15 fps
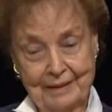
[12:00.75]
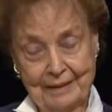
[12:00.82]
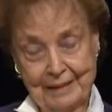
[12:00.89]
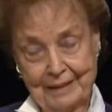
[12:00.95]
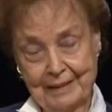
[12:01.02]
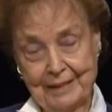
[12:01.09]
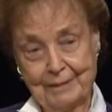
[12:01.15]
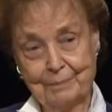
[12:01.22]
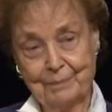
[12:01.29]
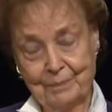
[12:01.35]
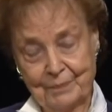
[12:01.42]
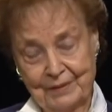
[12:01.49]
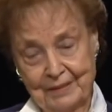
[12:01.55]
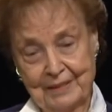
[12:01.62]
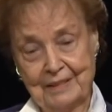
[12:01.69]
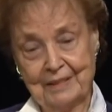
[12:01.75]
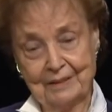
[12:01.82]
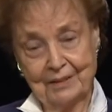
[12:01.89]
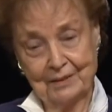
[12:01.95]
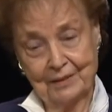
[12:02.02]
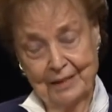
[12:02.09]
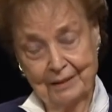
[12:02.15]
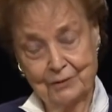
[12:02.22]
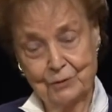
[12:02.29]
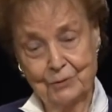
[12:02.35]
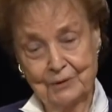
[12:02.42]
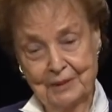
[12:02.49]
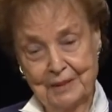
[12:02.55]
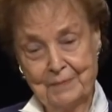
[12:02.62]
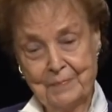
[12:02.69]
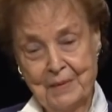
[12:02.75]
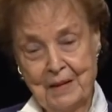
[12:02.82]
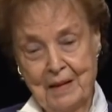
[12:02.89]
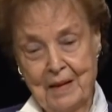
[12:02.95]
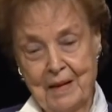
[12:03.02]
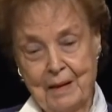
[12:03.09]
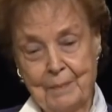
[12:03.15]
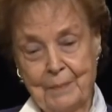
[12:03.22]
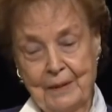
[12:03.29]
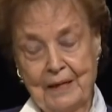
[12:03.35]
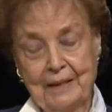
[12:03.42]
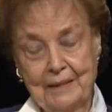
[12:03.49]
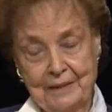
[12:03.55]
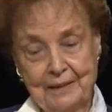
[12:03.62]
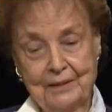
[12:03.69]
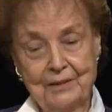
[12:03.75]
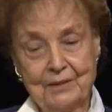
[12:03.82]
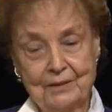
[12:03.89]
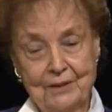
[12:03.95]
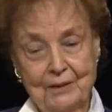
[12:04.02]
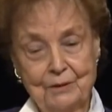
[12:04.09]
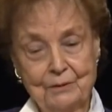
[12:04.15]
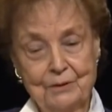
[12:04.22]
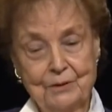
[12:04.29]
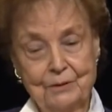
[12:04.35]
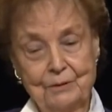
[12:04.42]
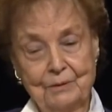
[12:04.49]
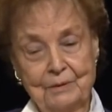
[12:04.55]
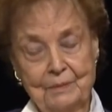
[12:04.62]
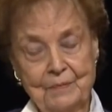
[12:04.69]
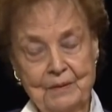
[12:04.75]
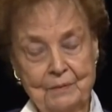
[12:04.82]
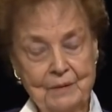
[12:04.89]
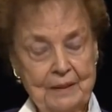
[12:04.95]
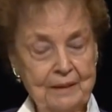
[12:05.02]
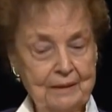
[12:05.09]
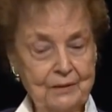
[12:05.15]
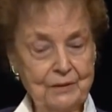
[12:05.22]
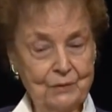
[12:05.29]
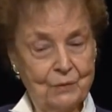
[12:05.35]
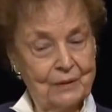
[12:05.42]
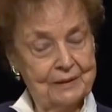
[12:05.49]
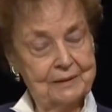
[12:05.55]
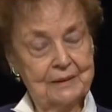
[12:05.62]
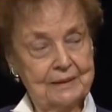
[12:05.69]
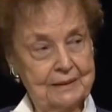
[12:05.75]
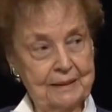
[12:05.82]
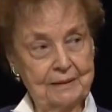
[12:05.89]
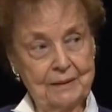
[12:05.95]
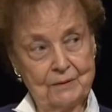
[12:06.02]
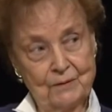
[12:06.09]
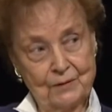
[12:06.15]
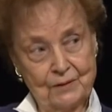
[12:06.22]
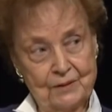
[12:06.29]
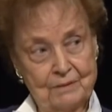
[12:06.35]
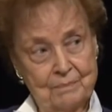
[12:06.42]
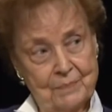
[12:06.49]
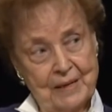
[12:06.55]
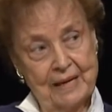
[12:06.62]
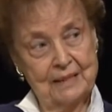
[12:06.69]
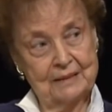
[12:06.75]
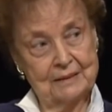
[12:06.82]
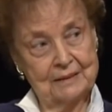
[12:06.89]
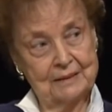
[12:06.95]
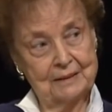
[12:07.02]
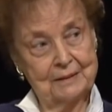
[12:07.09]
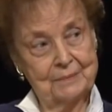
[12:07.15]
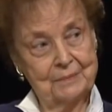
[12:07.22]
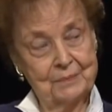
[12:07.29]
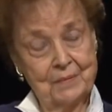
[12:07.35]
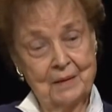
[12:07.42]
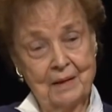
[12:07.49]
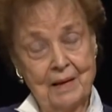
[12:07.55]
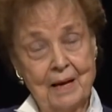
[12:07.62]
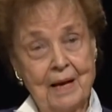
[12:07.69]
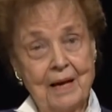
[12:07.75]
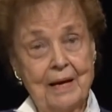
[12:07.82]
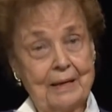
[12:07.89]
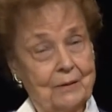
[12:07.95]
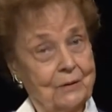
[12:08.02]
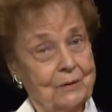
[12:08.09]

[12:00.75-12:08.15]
and I keep busy intellectually, but I needed to go to a health and wellness center for some balance. And